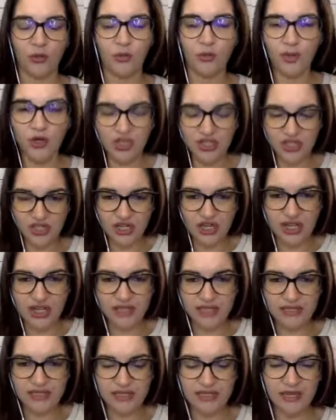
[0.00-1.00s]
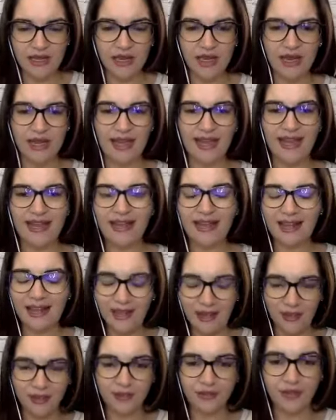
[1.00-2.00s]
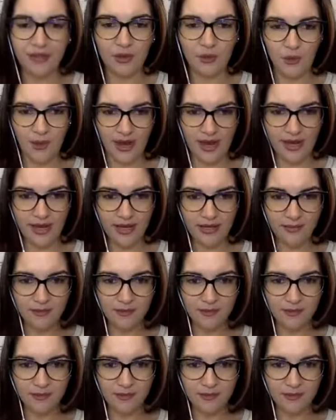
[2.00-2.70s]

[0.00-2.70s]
push us in a healthy way,